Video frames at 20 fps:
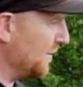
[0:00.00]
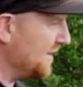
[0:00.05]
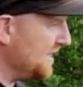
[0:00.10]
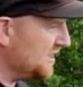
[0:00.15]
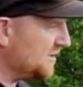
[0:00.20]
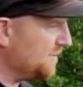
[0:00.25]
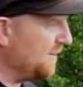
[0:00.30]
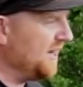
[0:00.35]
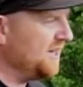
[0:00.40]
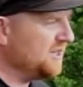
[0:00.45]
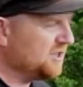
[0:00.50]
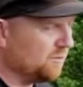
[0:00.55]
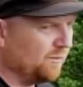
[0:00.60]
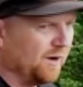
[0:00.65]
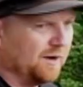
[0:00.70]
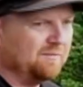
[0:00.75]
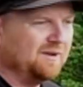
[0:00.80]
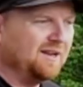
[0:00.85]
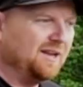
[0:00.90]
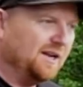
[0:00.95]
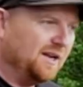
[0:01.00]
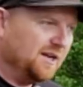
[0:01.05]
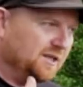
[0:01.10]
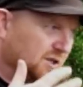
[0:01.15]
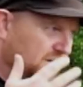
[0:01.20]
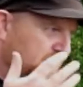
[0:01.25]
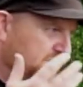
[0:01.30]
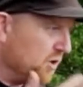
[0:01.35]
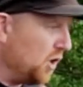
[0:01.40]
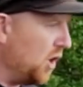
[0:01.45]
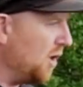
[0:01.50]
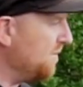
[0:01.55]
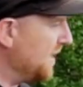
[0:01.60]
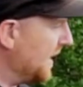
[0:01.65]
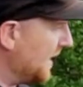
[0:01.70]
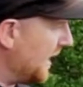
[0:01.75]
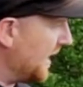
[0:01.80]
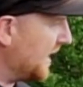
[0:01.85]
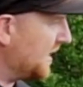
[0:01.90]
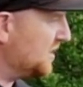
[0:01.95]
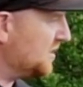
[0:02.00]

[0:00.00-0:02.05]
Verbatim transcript: So when you speak to him, he's absorbing it